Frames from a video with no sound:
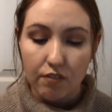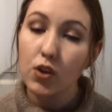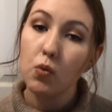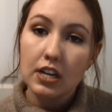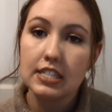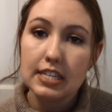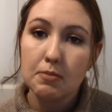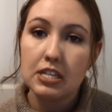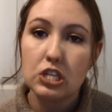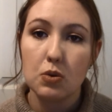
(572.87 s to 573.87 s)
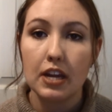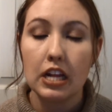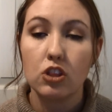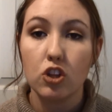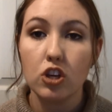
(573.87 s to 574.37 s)
If you want to see me do
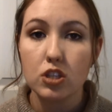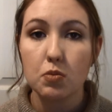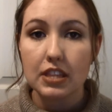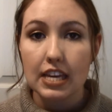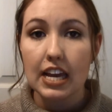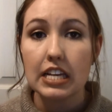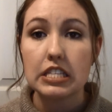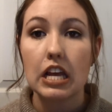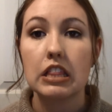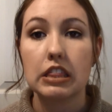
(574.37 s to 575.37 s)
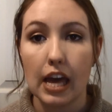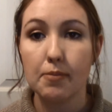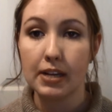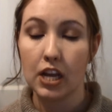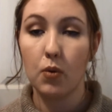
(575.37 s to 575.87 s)
any looks with these,
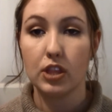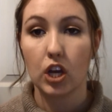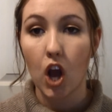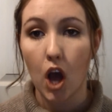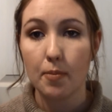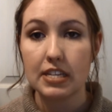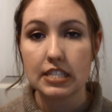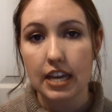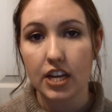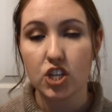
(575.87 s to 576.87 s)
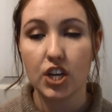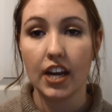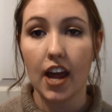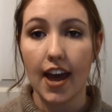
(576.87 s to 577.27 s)
let me know in the comment section.